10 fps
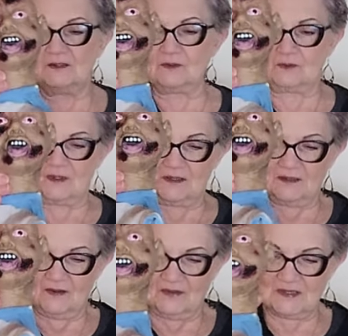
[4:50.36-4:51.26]
oh.
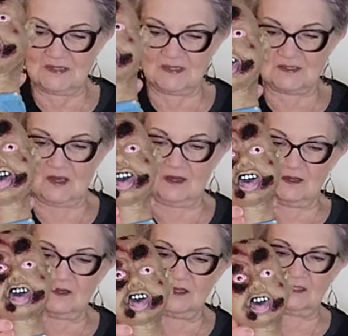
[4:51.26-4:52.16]
This is
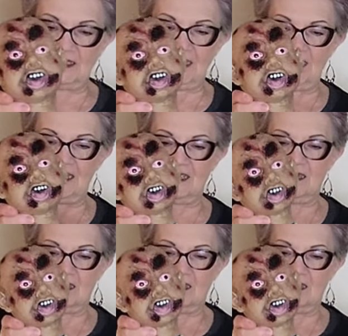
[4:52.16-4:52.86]
ugly.